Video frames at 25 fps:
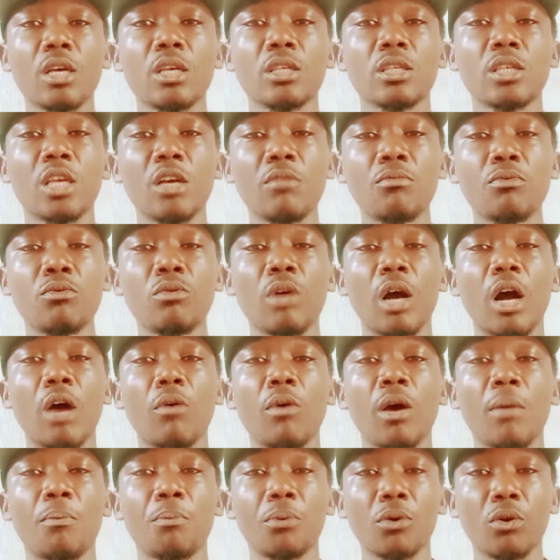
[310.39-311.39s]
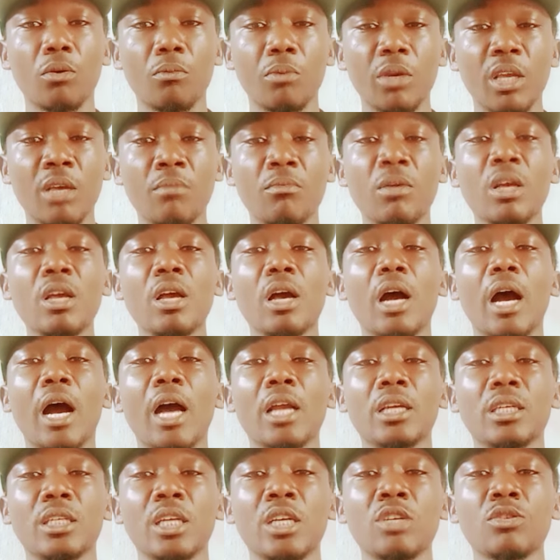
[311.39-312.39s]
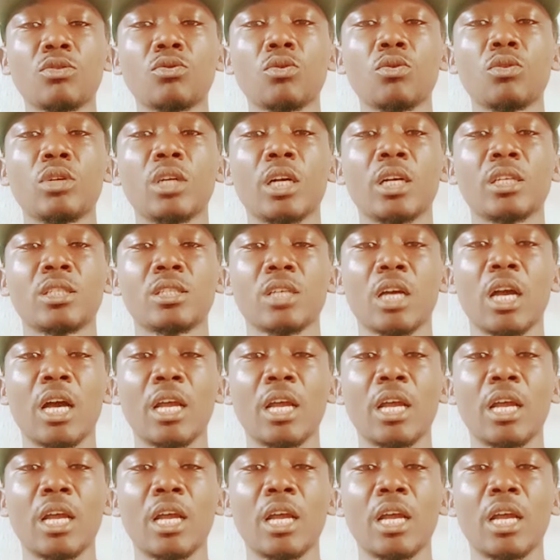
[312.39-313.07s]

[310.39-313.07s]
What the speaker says: table our problem, and then so that